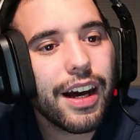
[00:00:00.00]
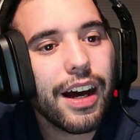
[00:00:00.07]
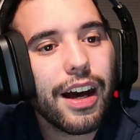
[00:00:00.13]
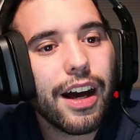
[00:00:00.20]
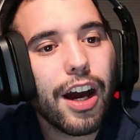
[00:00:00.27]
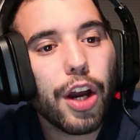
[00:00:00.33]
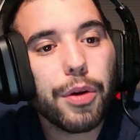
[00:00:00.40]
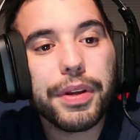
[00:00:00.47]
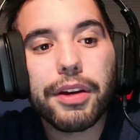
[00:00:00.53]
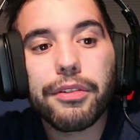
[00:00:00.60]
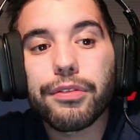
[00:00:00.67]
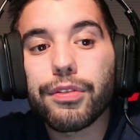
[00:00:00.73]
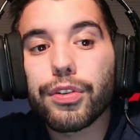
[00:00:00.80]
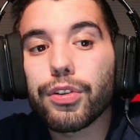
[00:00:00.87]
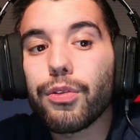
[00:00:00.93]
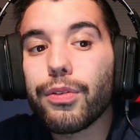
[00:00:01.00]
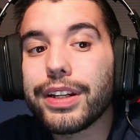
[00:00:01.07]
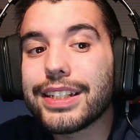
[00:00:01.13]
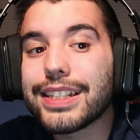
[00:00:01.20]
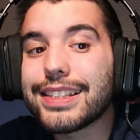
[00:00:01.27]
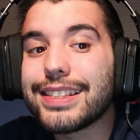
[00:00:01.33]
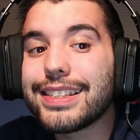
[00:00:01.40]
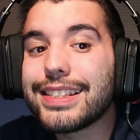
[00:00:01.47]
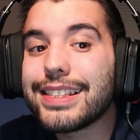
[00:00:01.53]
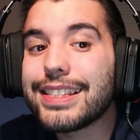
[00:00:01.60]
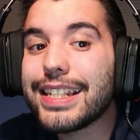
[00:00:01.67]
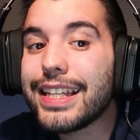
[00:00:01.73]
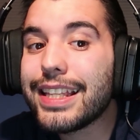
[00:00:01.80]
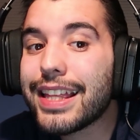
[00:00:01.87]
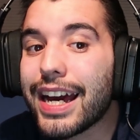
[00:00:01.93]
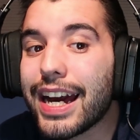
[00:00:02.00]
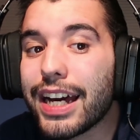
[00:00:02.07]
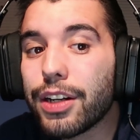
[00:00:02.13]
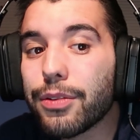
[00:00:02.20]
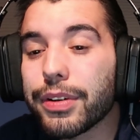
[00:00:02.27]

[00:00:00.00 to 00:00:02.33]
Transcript: Uh, are we ever going to see that?